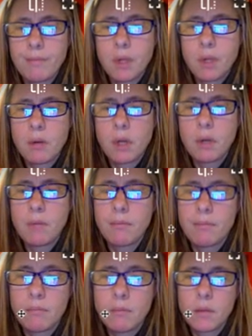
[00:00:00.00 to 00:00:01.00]
All right.
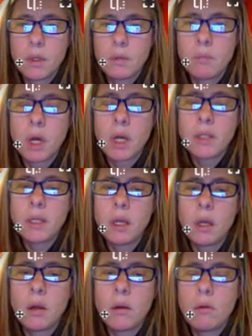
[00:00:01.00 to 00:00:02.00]
Pause
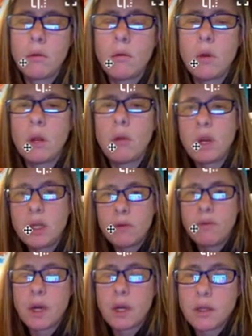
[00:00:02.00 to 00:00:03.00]
it and write 2
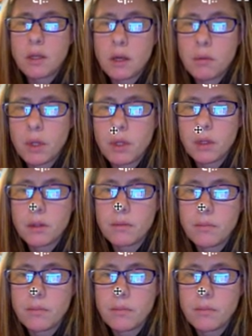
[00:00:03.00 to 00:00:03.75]
facts down, please.